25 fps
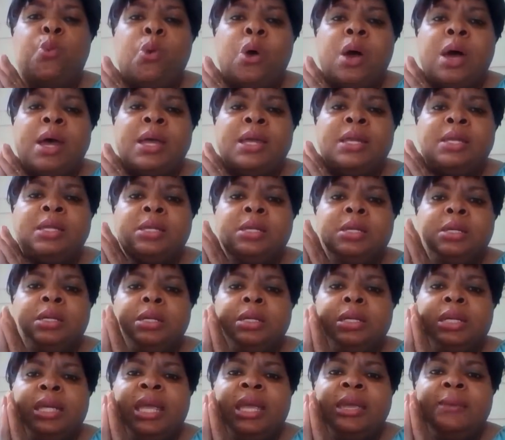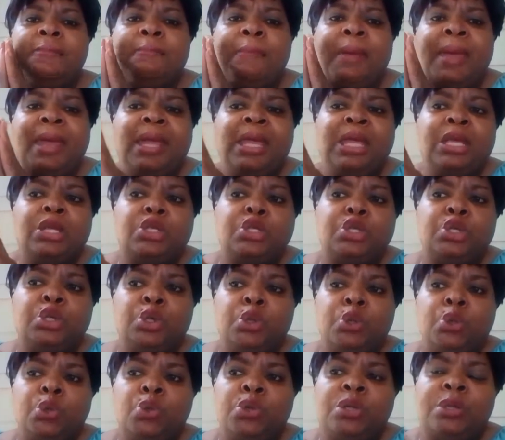one can make it
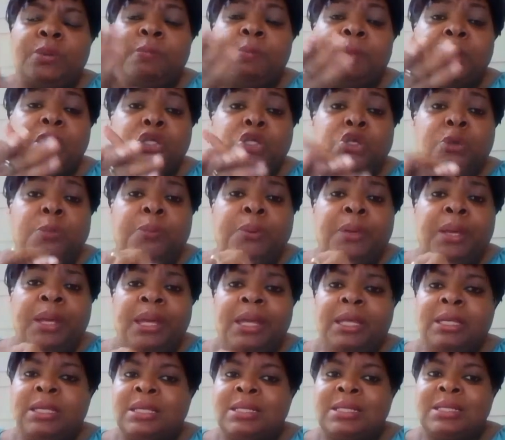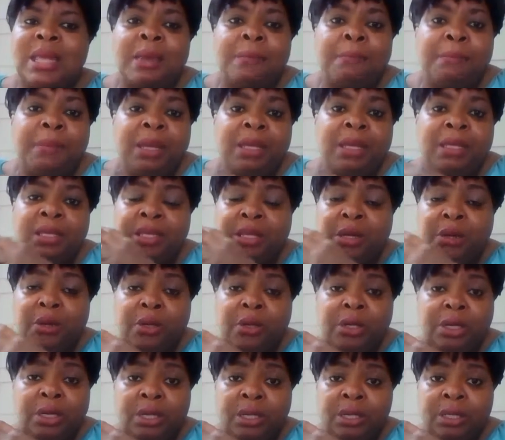to the mental plane does not mean that
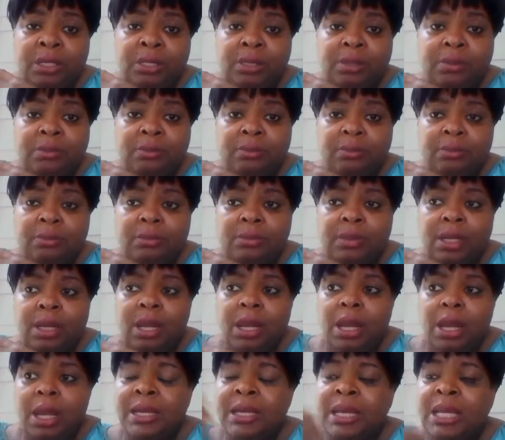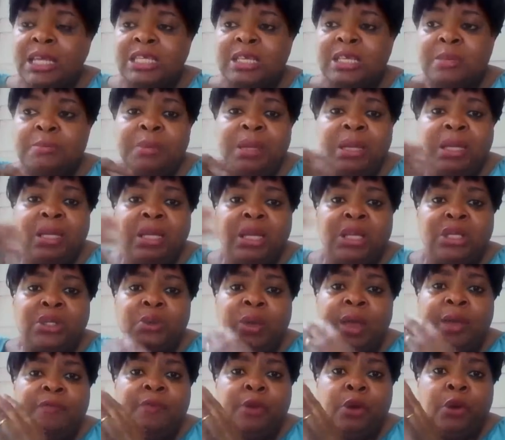they're good. Doesn't mean that
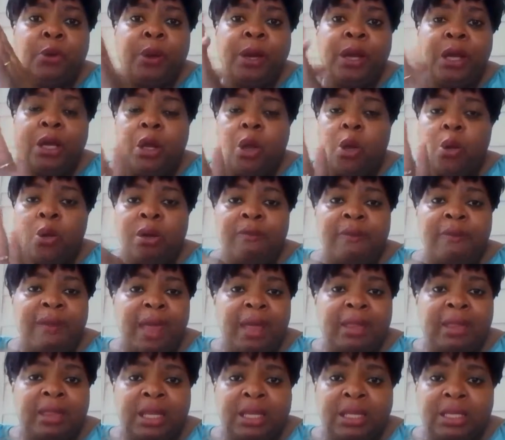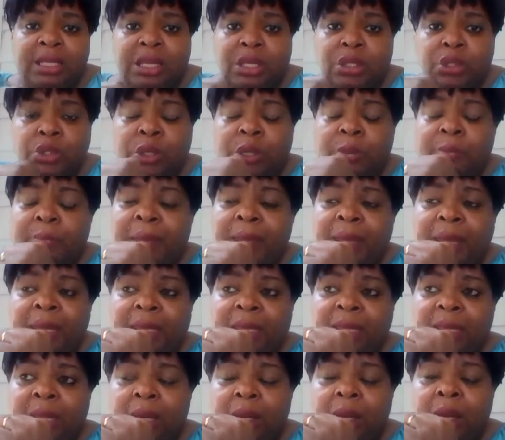you have a great code of ethics because you can make
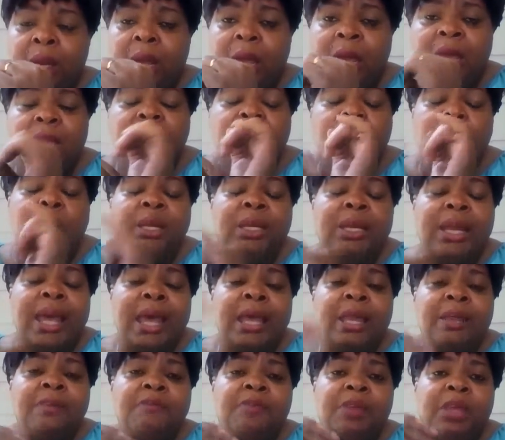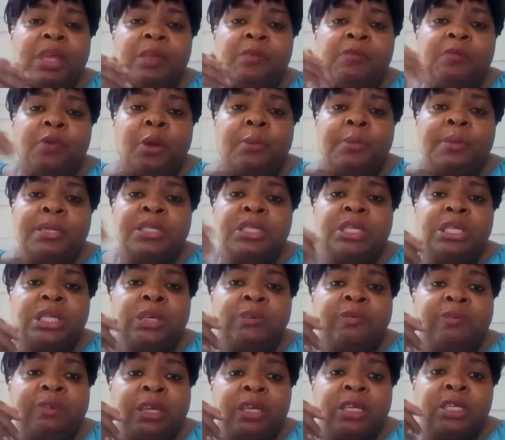it there. There are a lot of evil and
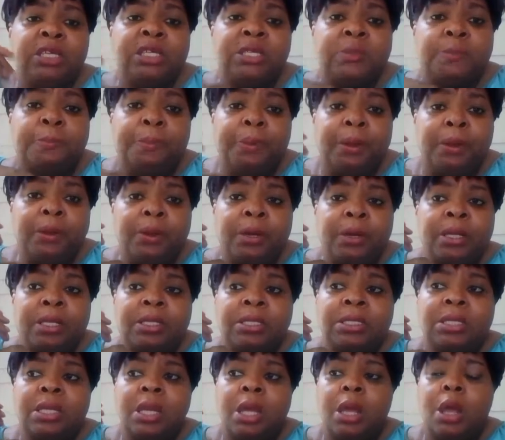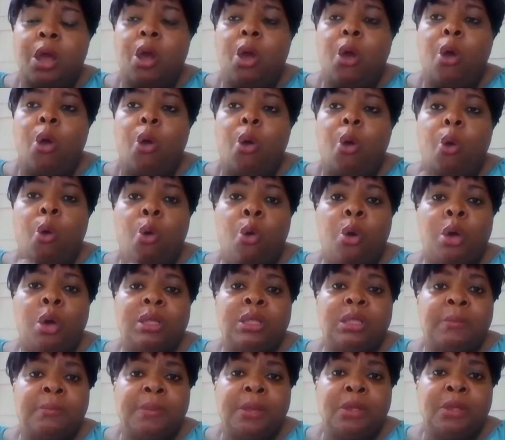mischievous spirits
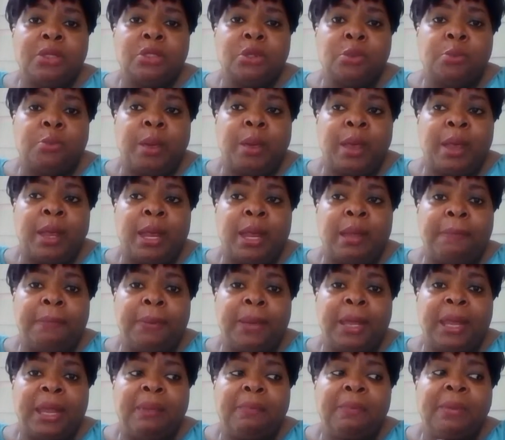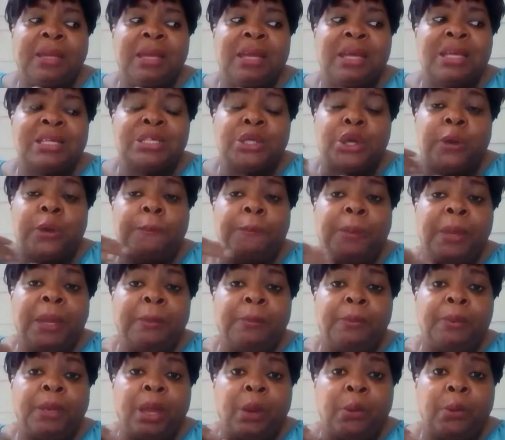on the mental plane because there are
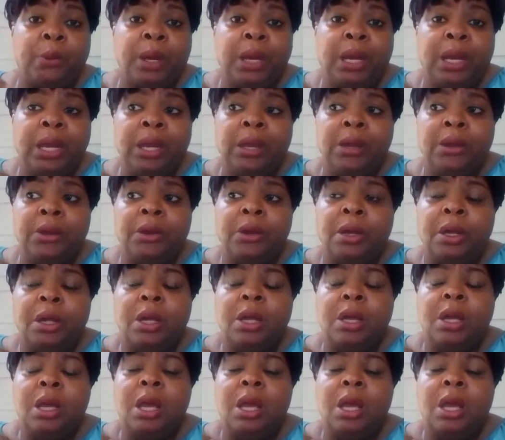people that were here